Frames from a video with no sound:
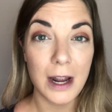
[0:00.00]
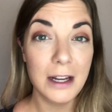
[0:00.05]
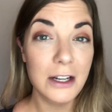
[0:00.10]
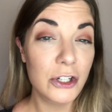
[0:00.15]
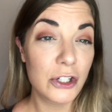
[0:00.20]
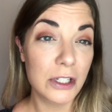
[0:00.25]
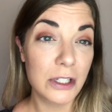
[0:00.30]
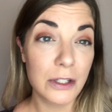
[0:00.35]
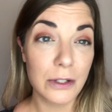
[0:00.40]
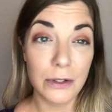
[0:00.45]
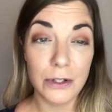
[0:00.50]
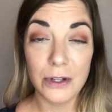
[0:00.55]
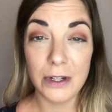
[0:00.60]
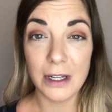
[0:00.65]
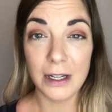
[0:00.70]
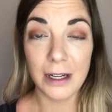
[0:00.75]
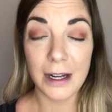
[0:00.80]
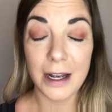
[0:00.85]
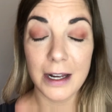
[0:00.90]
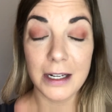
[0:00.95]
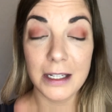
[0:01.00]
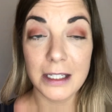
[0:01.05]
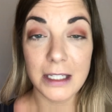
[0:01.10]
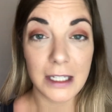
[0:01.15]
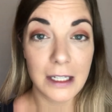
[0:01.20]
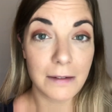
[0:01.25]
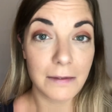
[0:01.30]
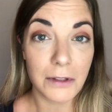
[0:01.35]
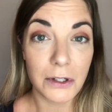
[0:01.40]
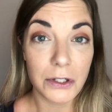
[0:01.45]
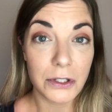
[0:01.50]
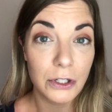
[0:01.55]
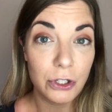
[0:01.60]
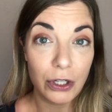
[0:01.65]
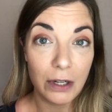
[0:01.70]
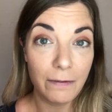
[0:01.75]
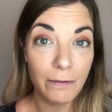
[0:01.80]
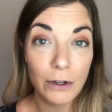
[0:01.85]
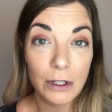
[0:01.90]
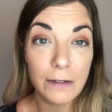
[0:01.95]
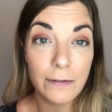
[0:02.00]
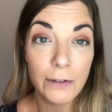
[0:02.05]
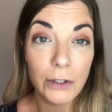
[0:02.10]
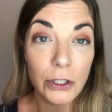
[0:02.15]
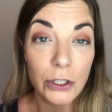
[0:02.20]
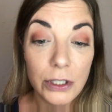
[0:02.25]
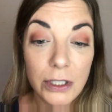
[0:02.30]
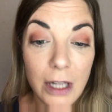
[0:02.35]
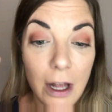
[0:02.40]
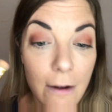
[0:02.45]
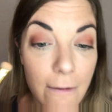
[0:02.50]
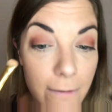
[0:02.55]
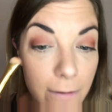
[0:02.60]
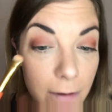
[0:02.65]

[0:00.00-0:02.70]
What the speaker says: just so you can kind of see if there's a difference for yourself.